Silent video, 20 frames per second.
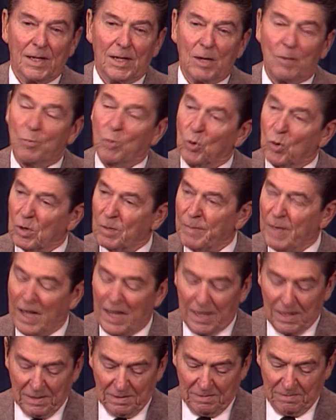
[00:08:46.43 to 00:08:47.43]
A poor
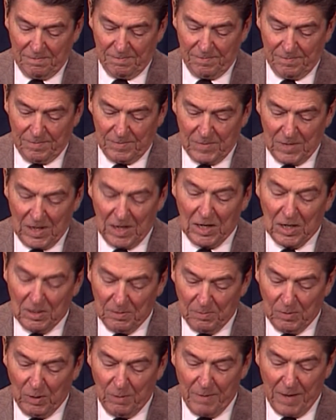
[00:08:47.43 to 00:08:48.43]
man, a
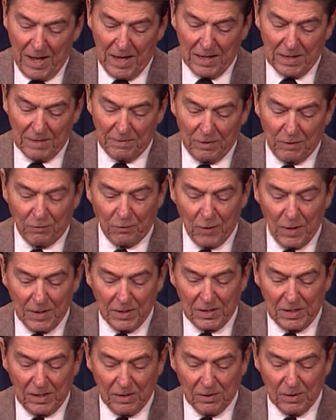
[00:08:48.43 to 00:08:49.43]
humble man of the
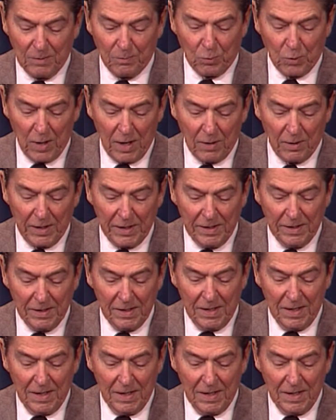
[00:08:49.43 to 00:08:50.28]
frontier and prairie,